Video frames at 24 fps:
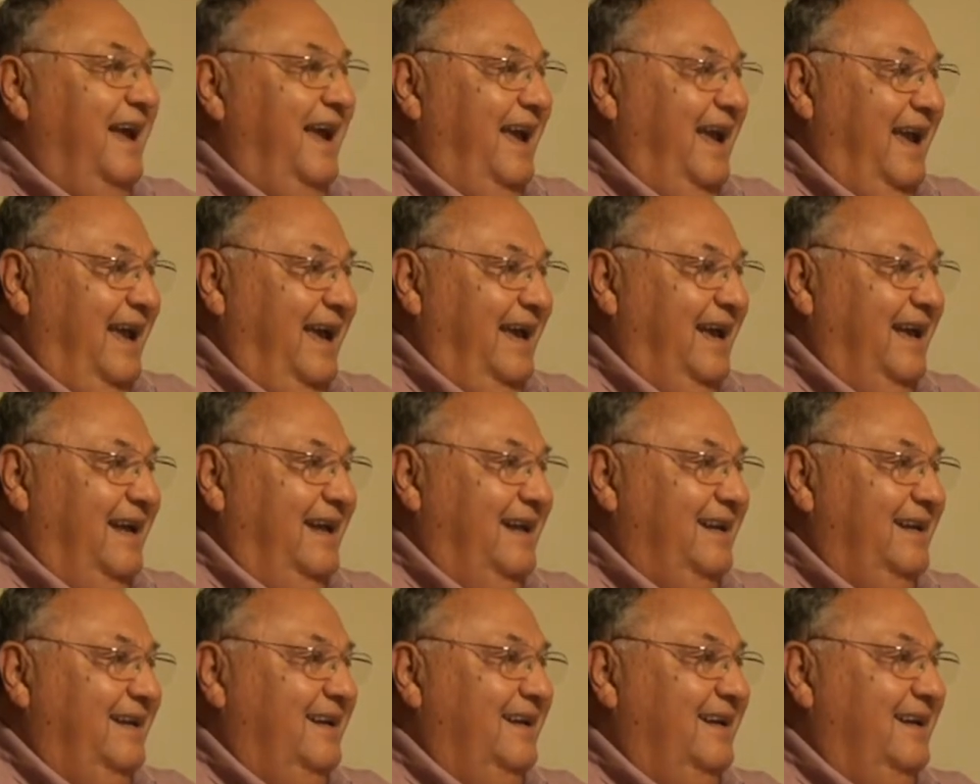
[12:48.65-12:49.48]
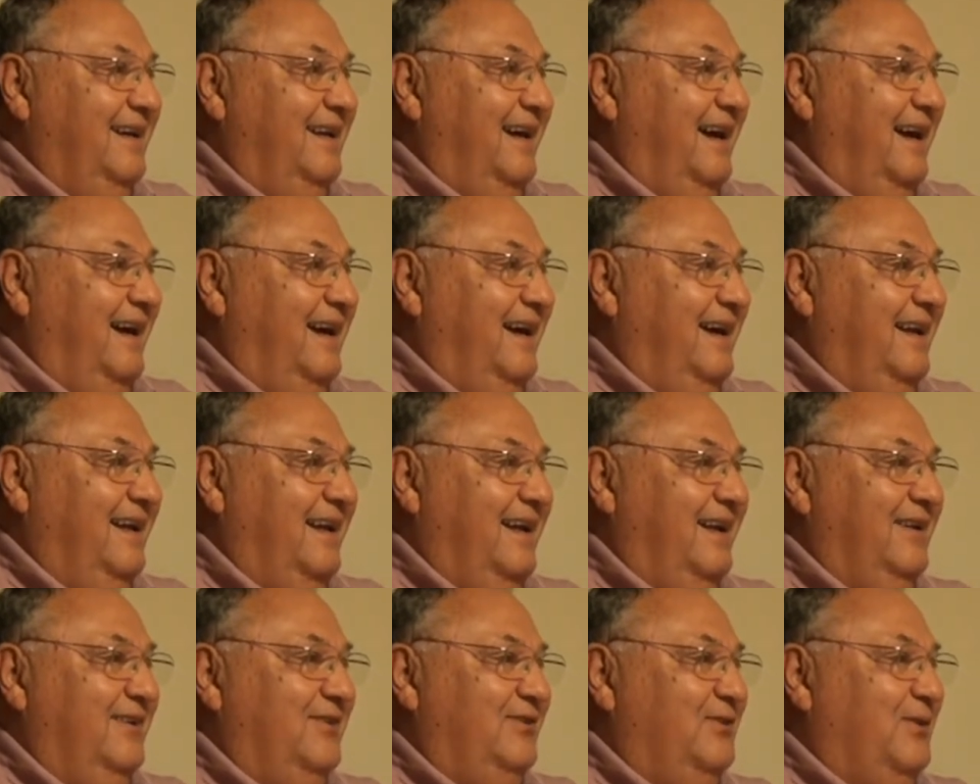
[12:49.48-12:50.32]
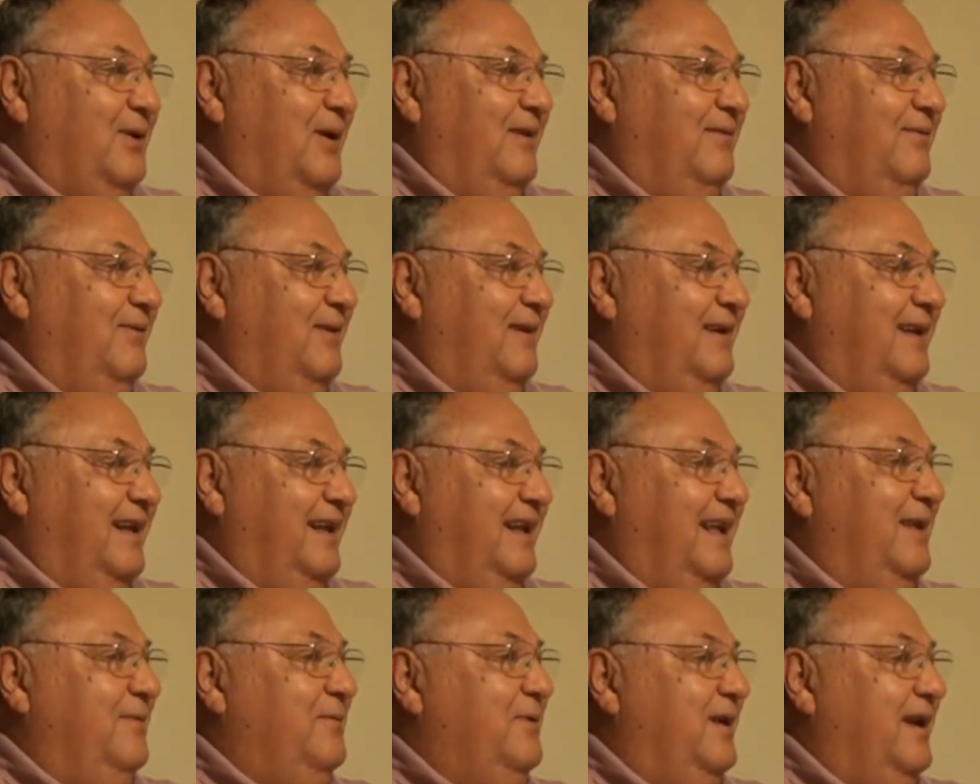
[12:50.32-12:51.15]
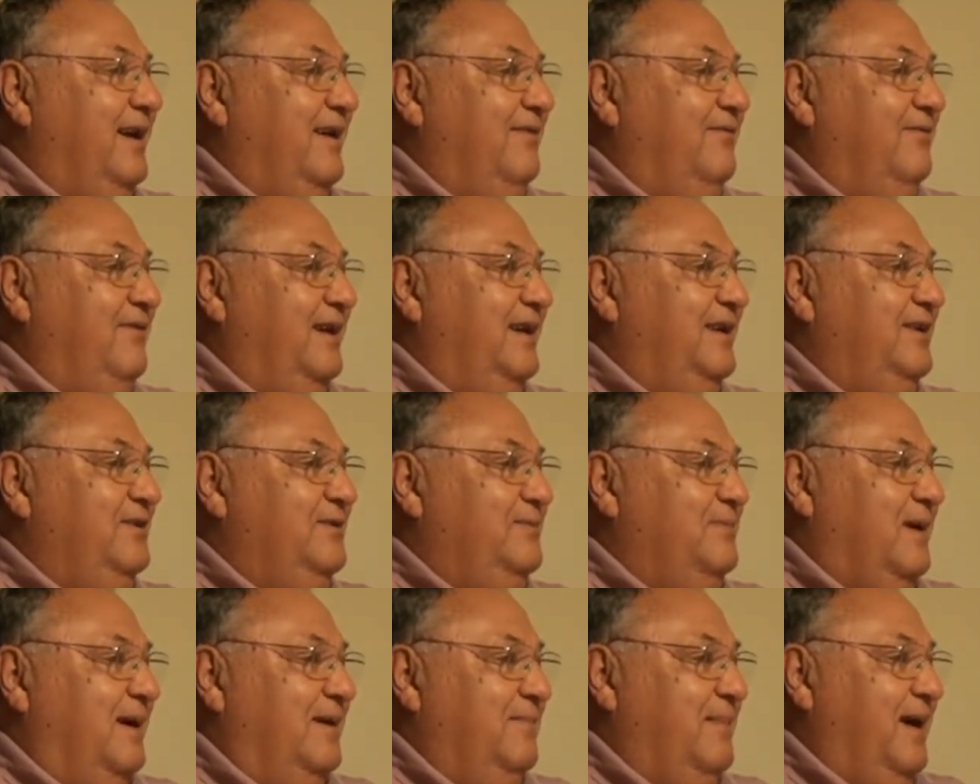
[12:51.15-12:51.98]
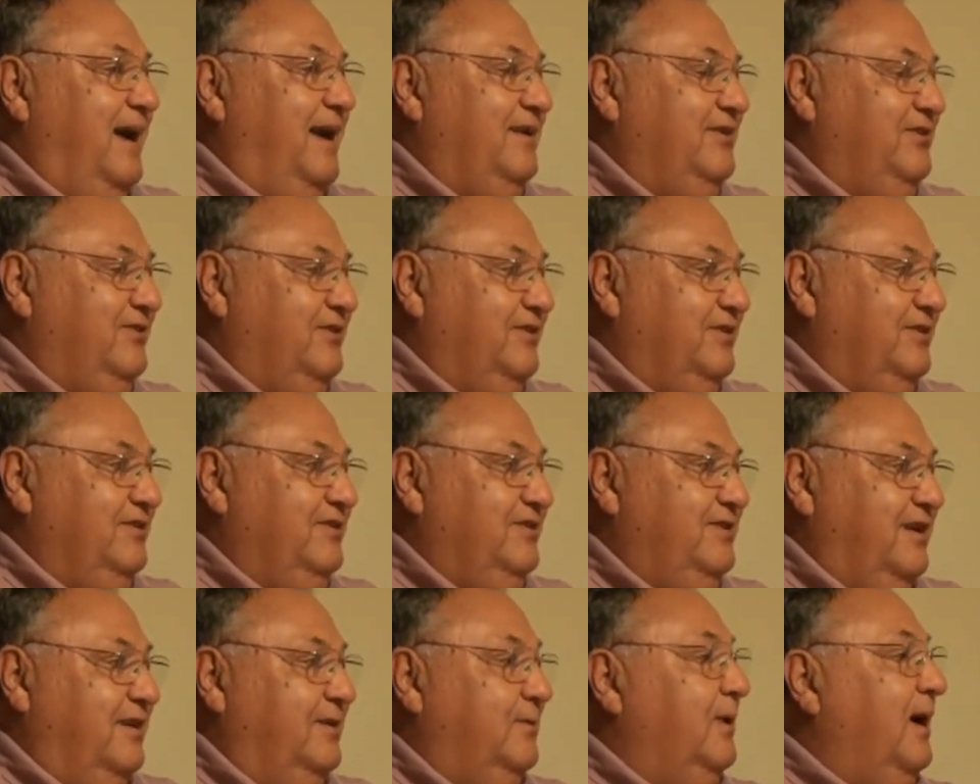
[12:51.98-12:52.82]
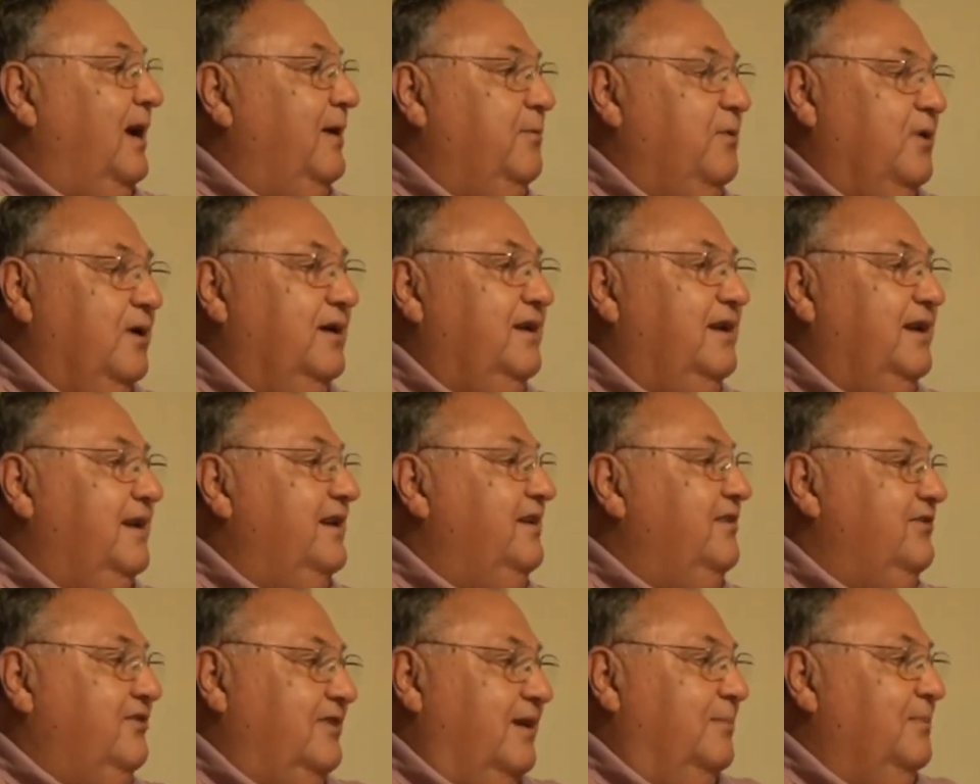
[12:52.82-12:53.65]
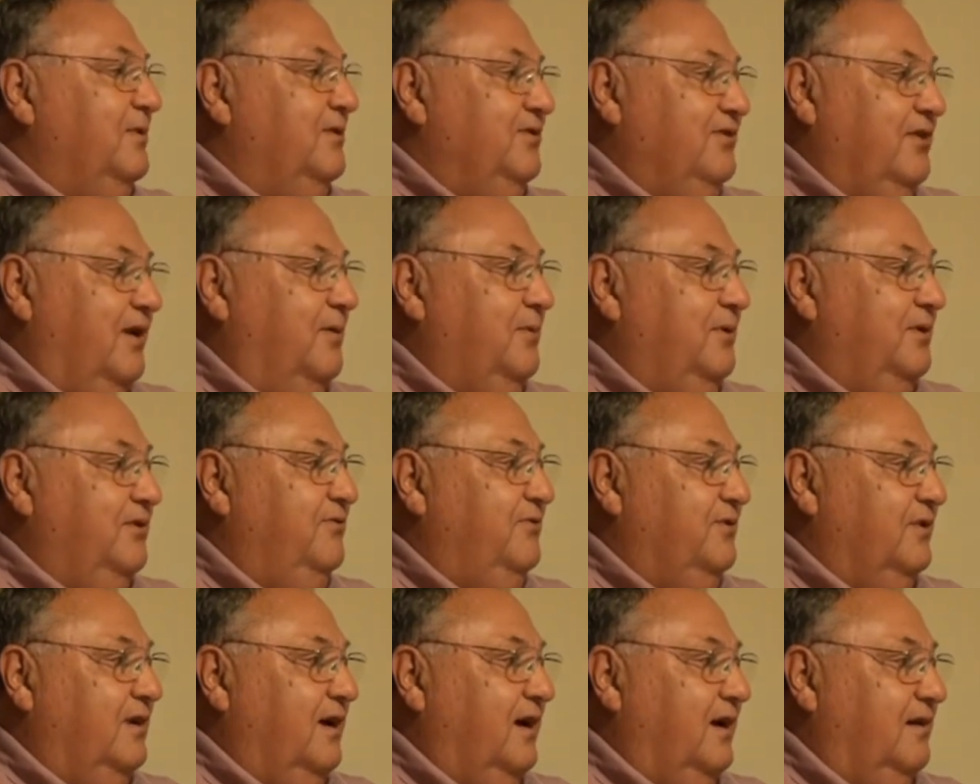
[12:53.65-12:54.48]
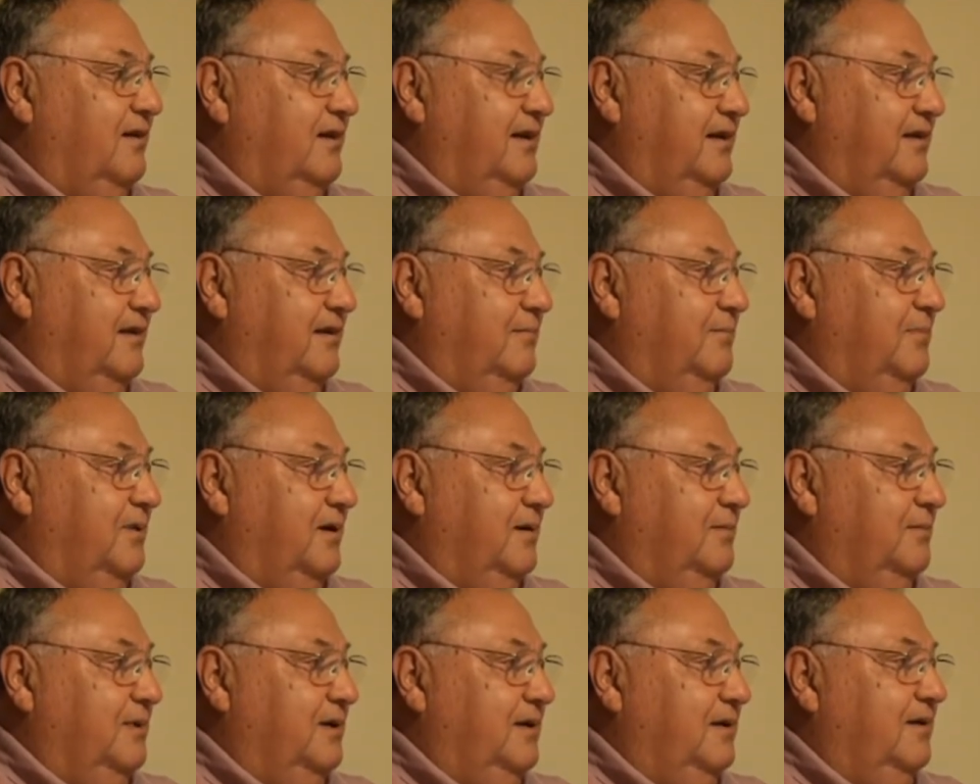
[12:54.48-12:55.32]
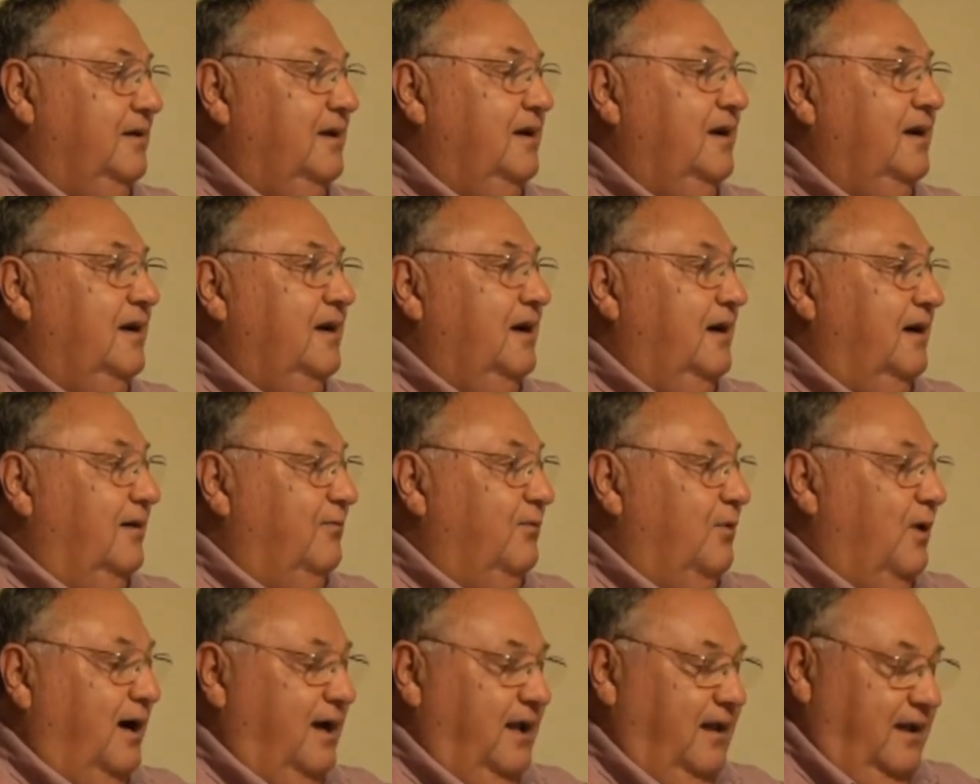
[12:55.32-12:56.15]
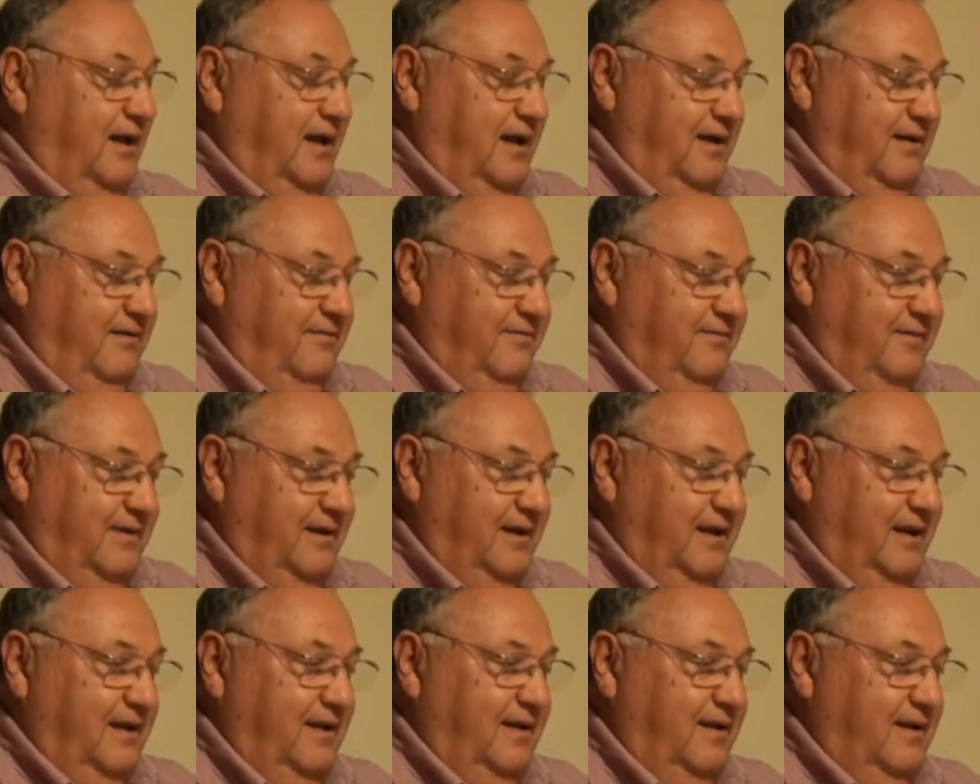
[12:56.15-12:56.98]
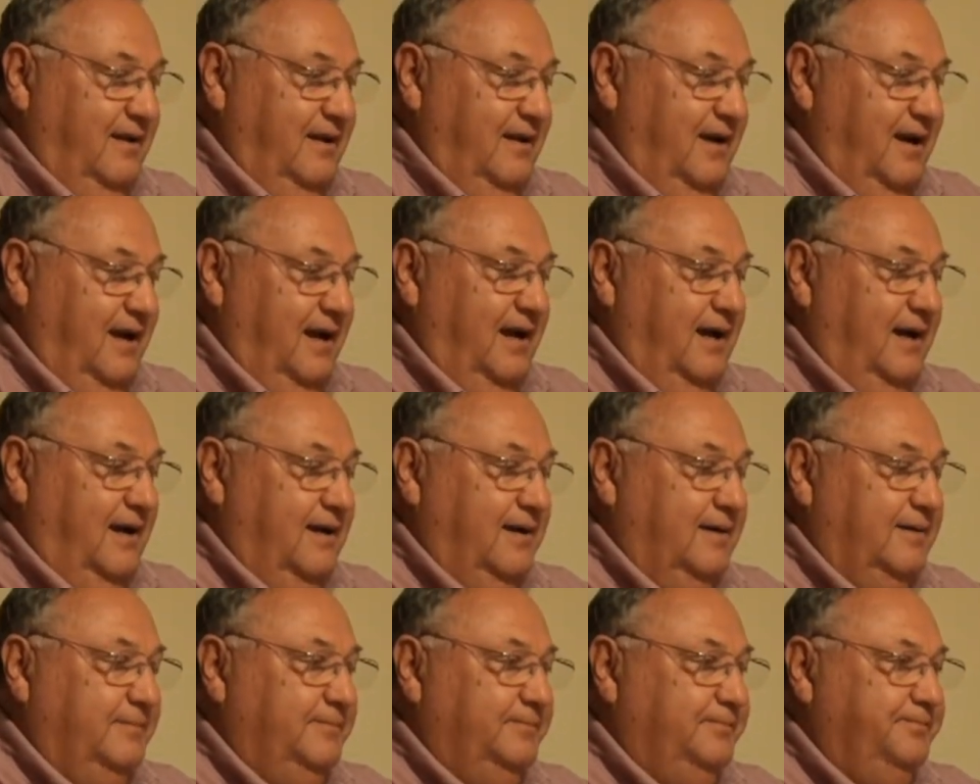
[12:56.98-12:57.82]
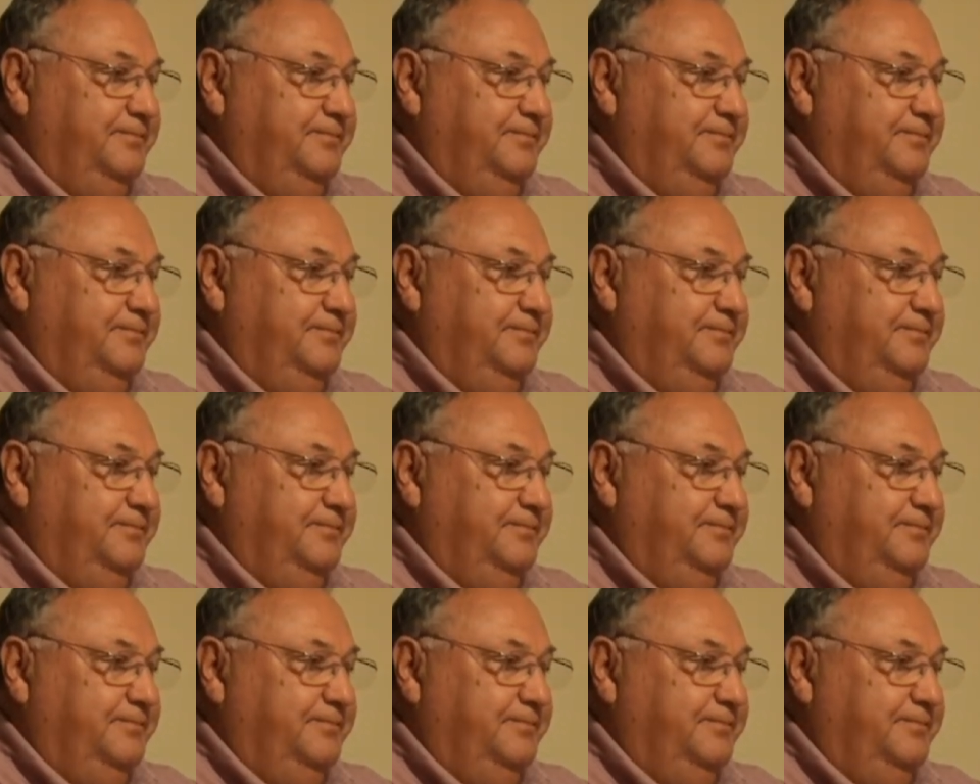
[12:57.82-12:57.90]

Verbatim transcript: and so I, and then when I finished my master's, I, I worked in the summers always for Colorado Department of Wildlife, and then uh,